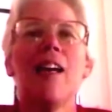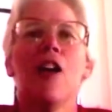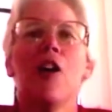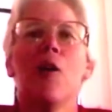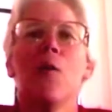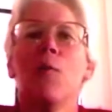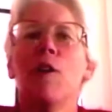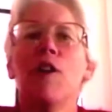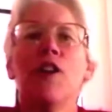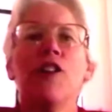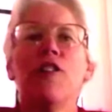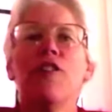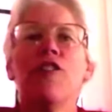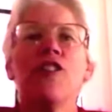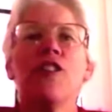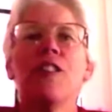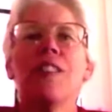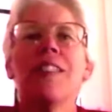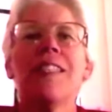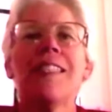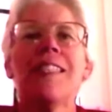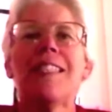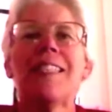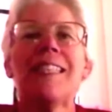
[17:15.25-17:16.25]
well, you
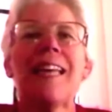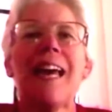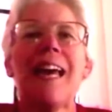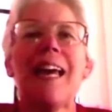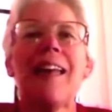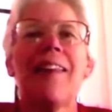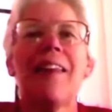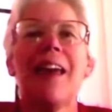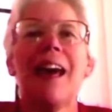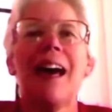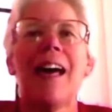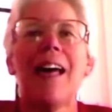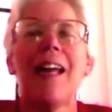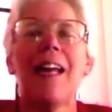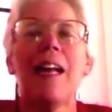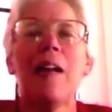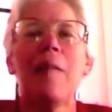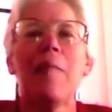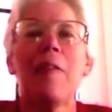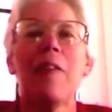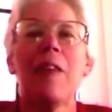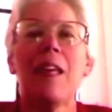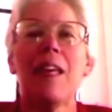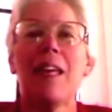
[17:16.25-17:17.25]
shouldn't say that. And
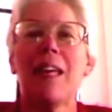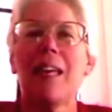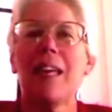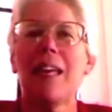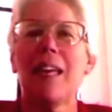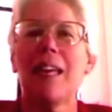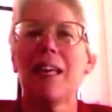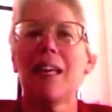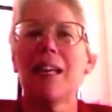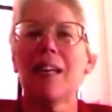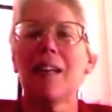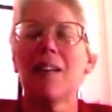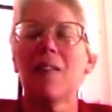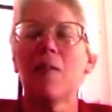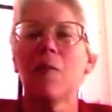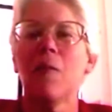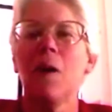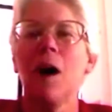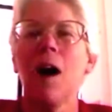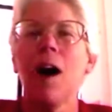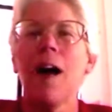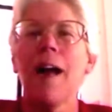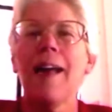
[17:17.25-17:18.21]
I'm thinking, why?